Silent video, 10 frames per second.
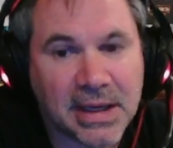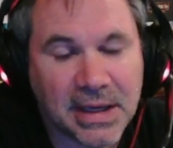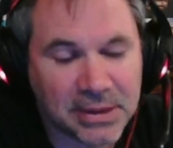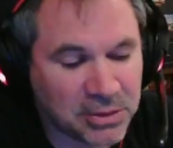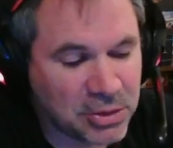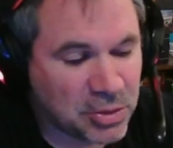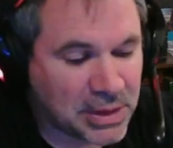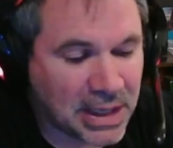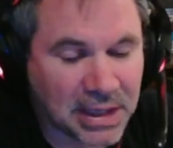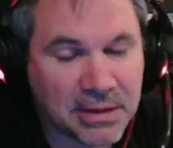You
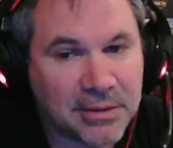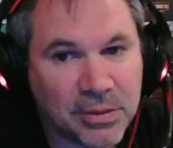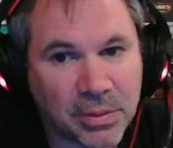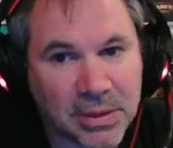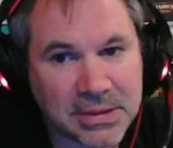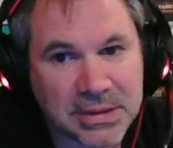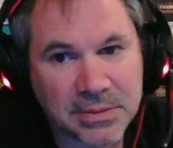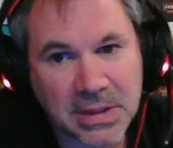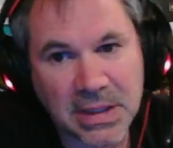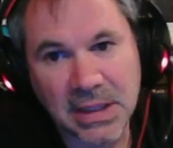can if you want to.
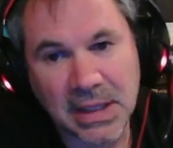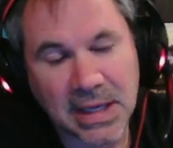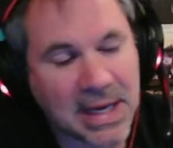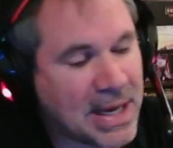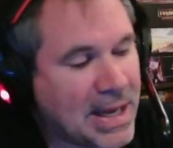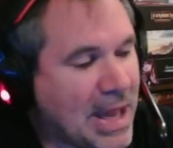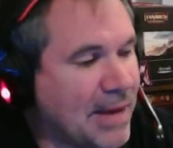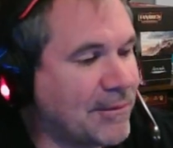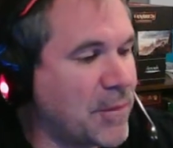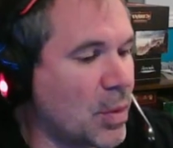
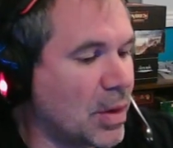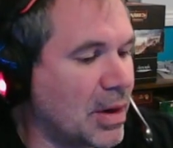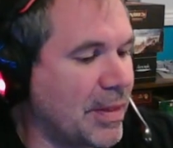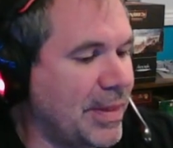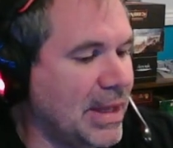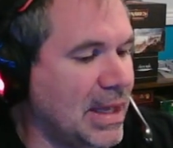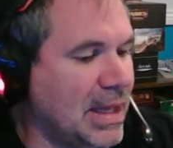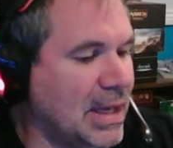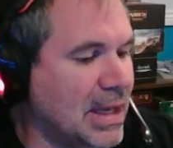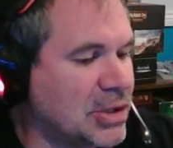And for
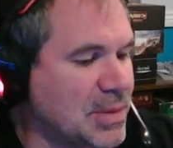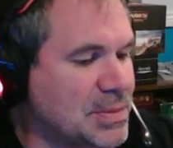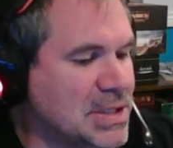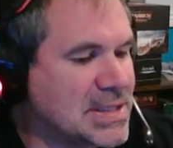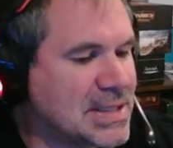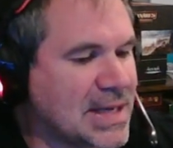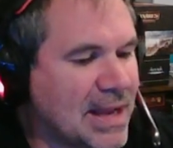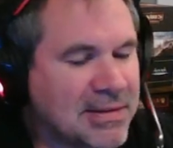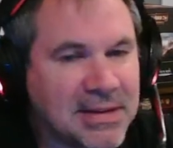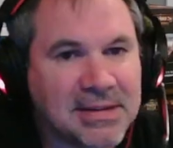the Egyptians, it
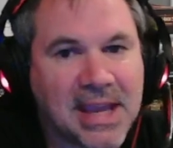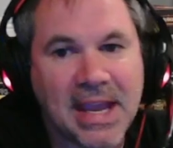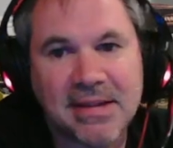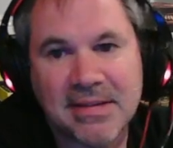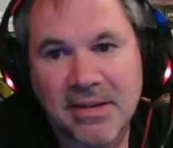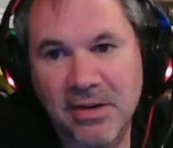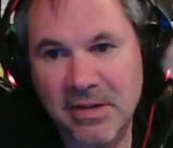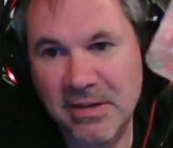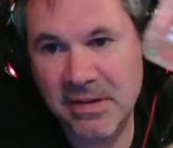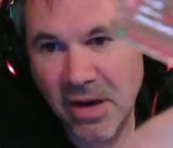adds these gates, and there's these